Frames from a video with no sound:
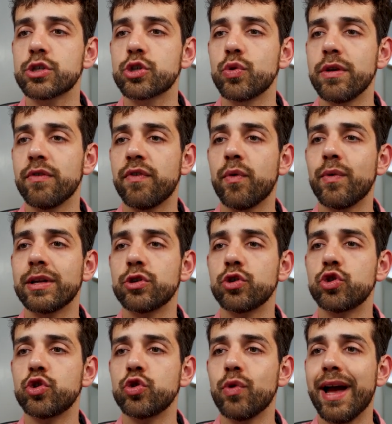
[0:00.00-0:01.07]
So if I
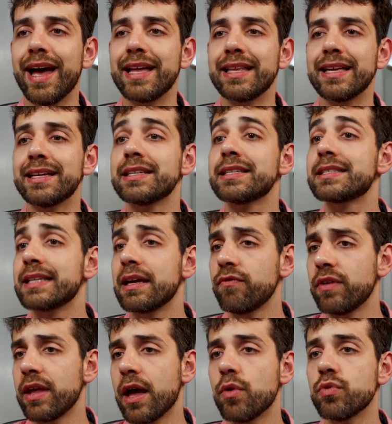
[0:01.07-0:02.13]
wanted to add
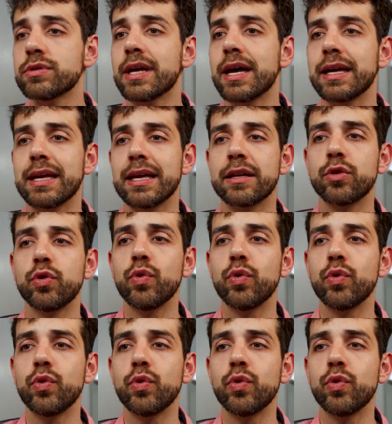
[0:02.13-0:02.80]
something else, I can